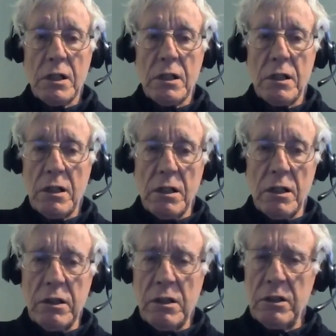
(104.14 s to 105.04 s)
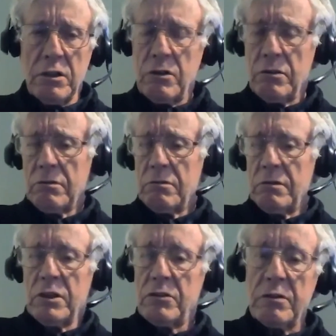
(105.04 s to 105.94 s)
I knew
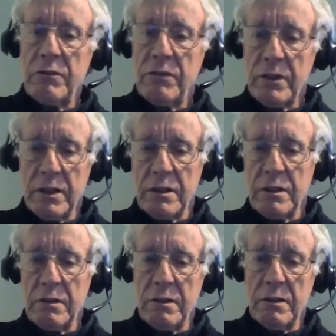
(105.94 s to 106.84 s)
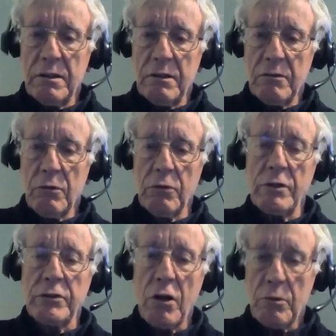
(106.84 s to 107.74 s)
intuitively that all
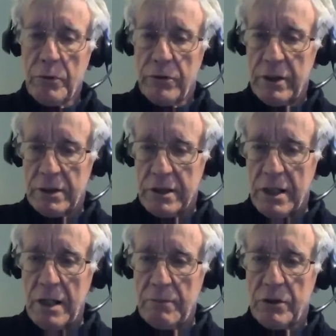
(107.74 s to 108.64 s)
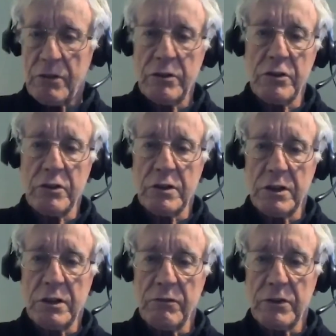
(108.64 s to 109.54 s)
those horrible things that happened to Christians
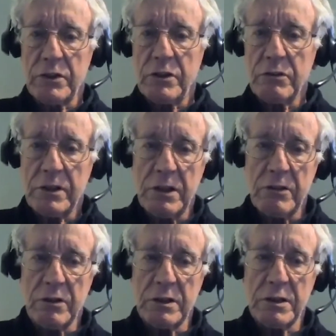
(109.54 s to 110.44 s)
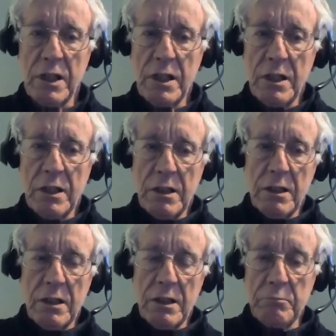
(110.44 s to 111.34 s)
in the first 2 centuries
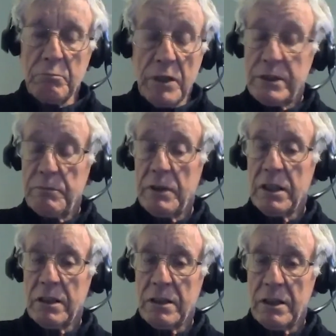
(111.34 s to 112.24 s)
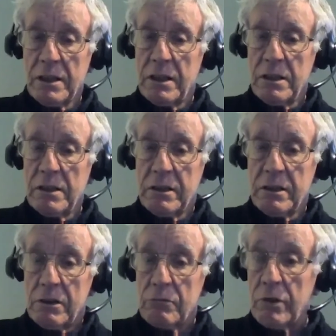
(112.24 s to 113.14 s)
must mean that
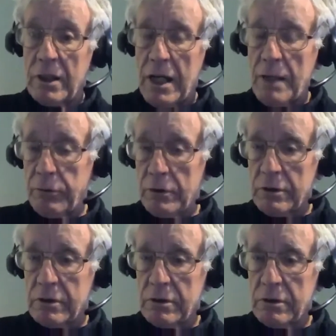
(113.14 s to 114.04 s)
it had really happened.